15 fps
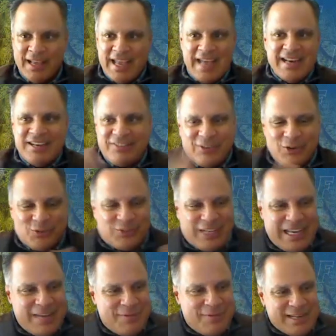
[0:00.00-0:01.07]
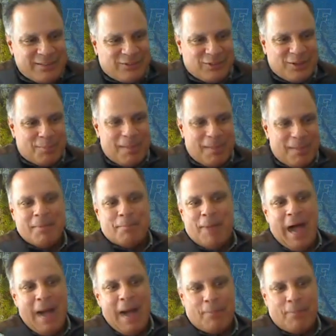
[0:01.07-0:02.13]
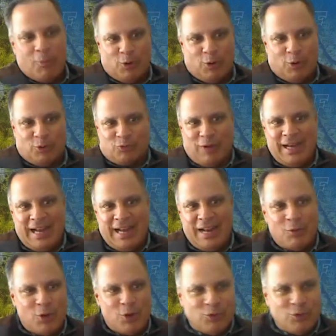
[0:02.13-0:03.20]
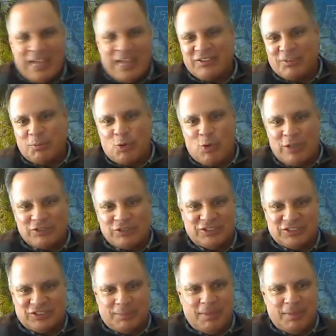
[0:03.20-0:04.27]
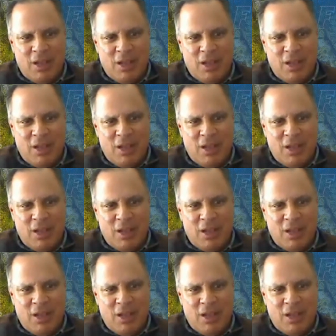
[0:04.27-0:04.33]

and this goes even into the mom and pop world, right? I would always ask them questions.